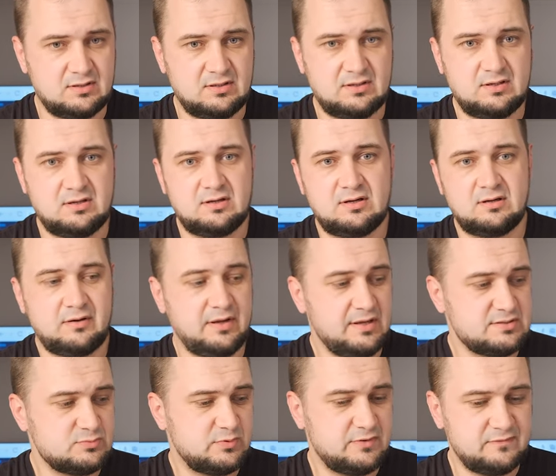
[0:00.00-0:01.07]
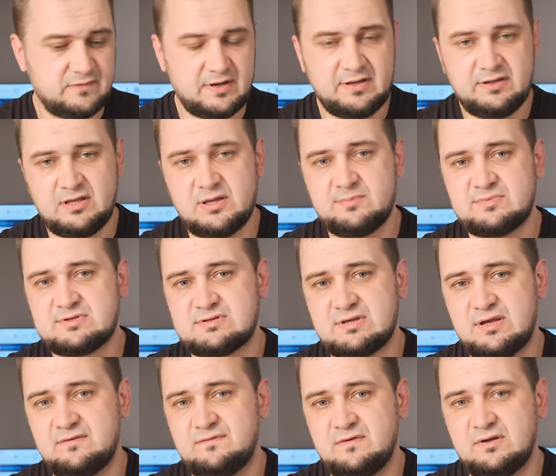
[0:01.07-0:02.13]
As with IEMs,
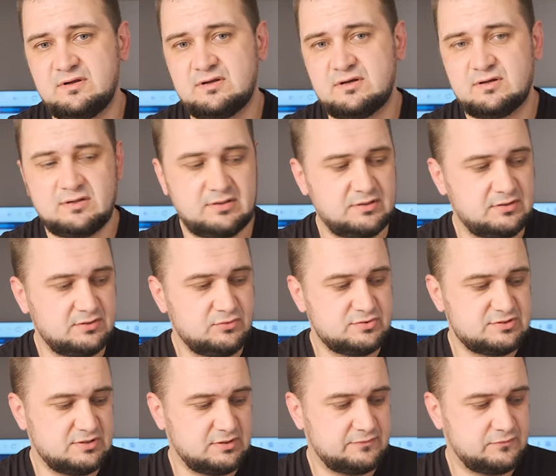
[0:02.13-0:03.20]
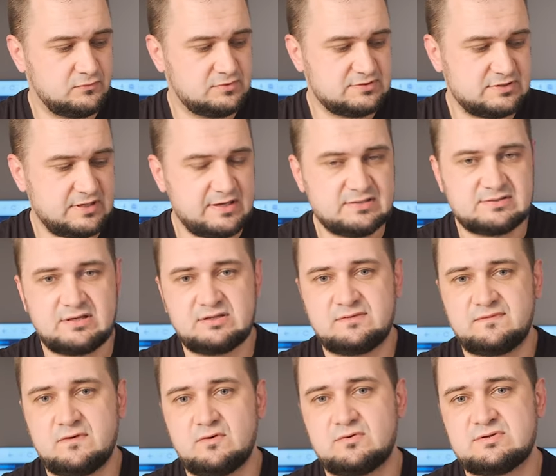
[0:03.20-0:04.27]
I think using full-size
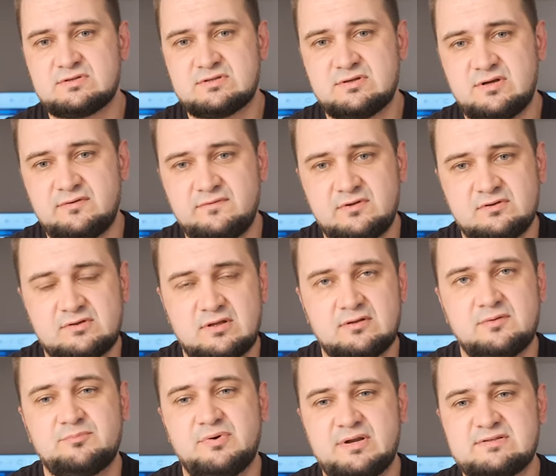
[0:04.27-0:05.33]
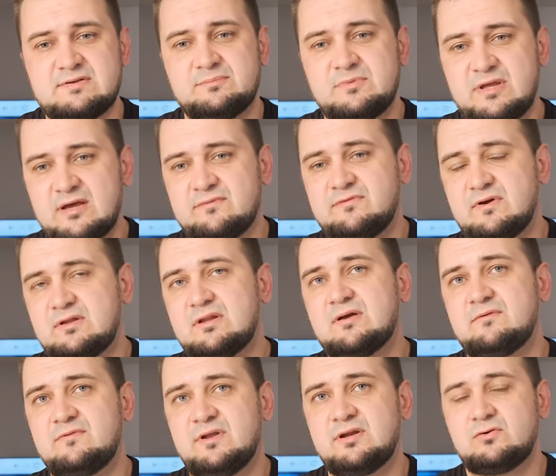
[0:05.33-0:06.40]
headphones revealed an impressive depth and
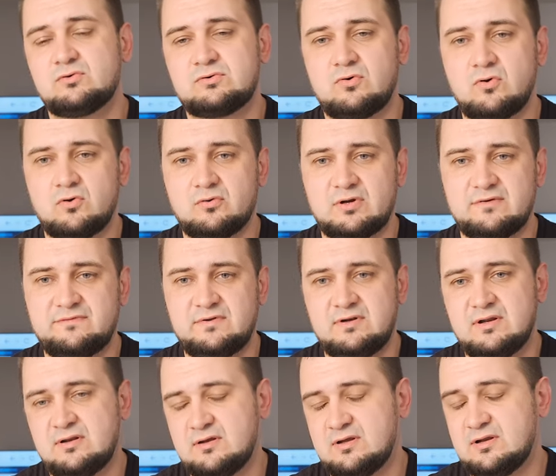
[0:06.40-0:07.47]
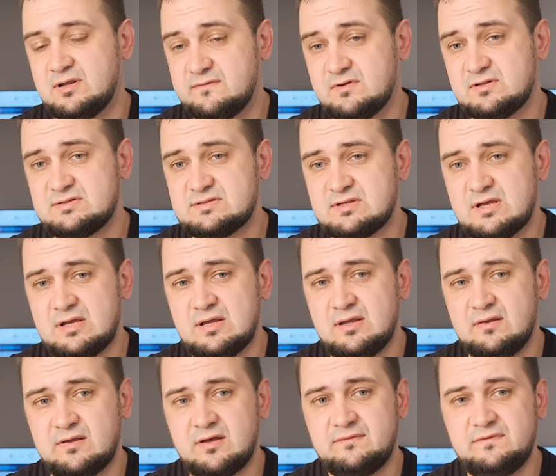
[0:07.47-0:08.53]
a very good holography levels.
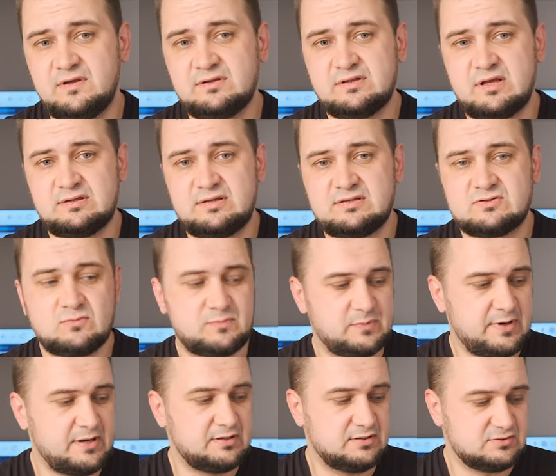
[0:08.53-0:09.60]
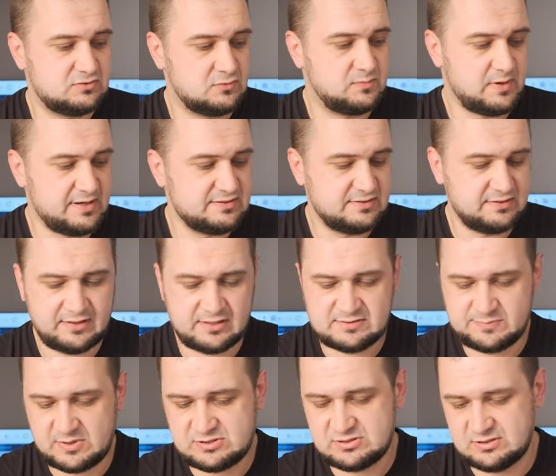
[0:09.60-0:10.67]
I think that is surprising,
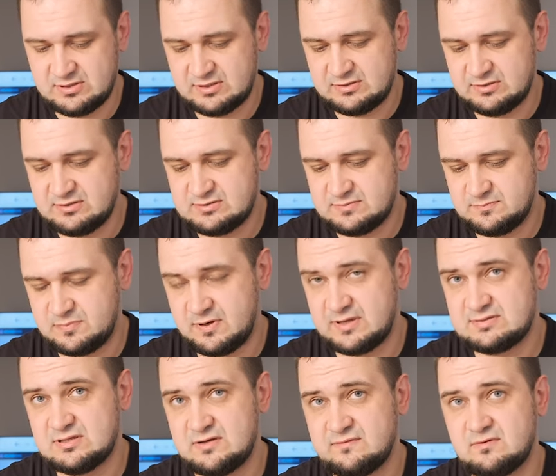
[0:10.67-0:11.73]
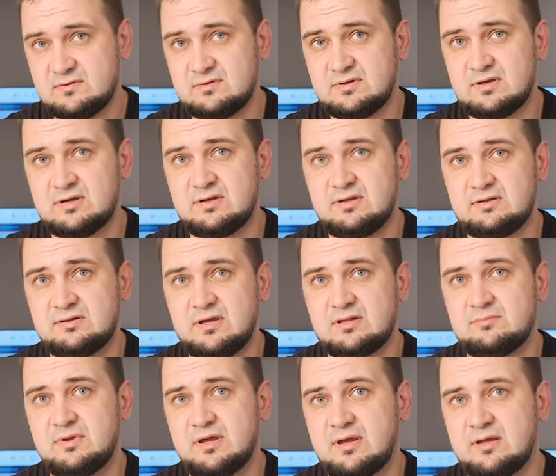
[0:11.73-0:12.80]
especially at this price level. It
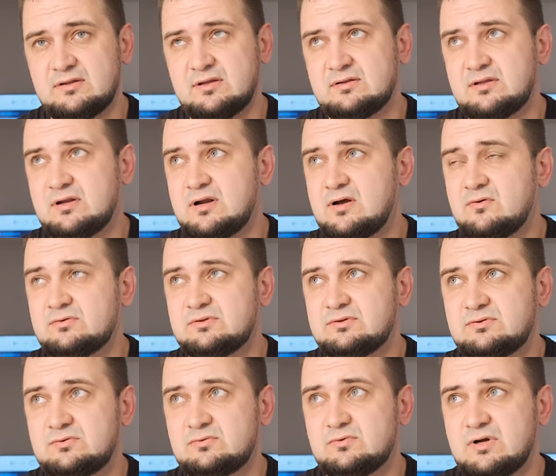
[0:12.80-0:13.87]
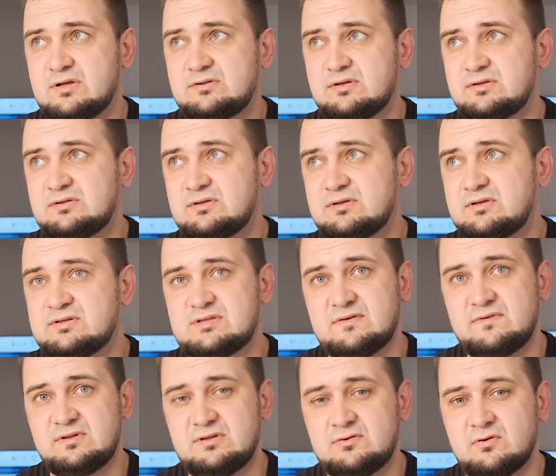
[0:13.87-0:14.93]
can be had at around
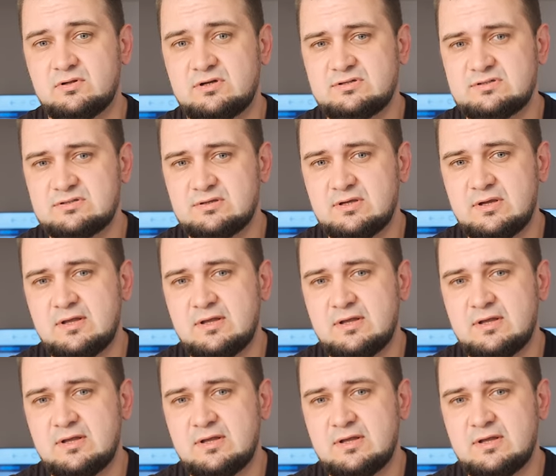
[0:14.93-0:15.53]
$270.